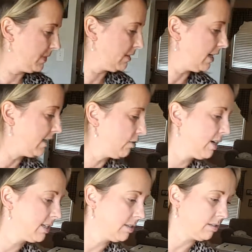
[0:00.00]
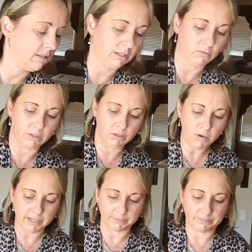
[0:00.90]
Tie the grass to the stick with the
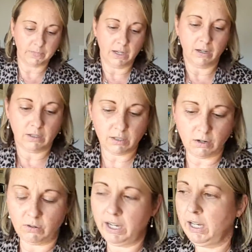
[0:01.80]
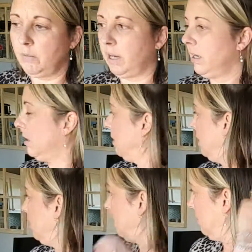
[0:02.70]
twine. So anyway,
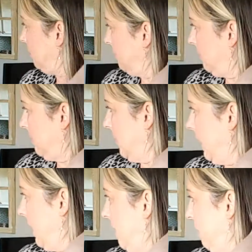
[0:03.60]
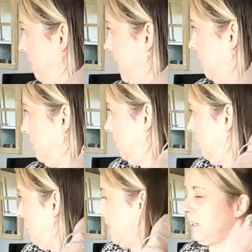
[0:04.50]
I have a box of
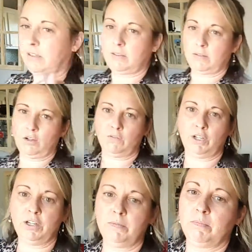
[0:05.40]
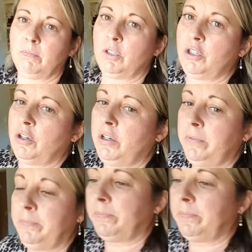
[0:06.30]
grass over here. I'm going to show you.